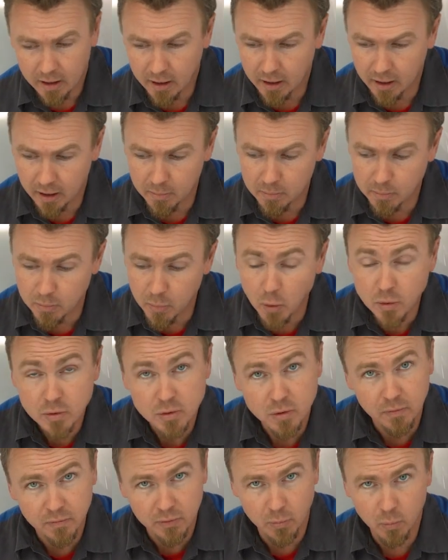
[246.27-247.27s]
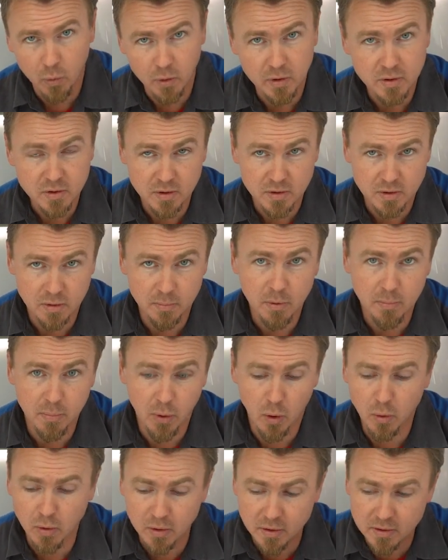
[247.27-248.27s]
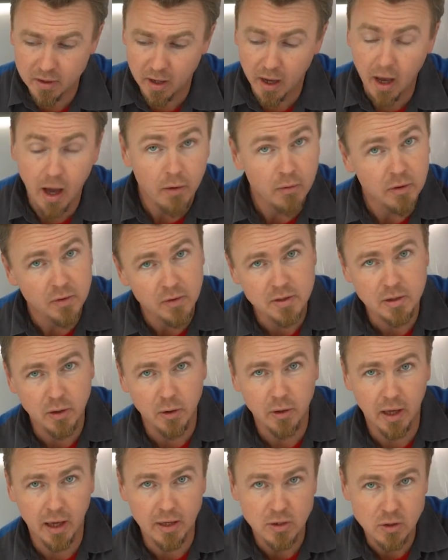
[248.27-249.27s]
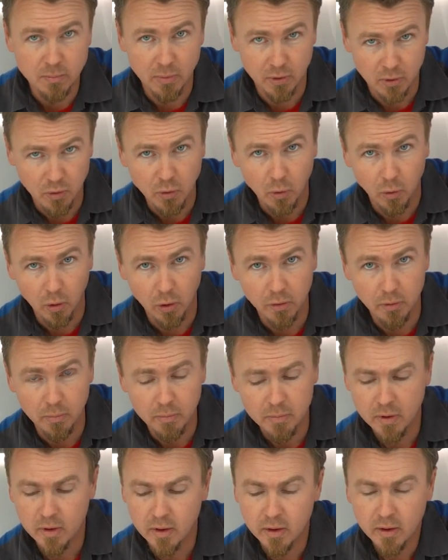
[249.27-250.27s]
Most of the water system components are in this location, but not all of them.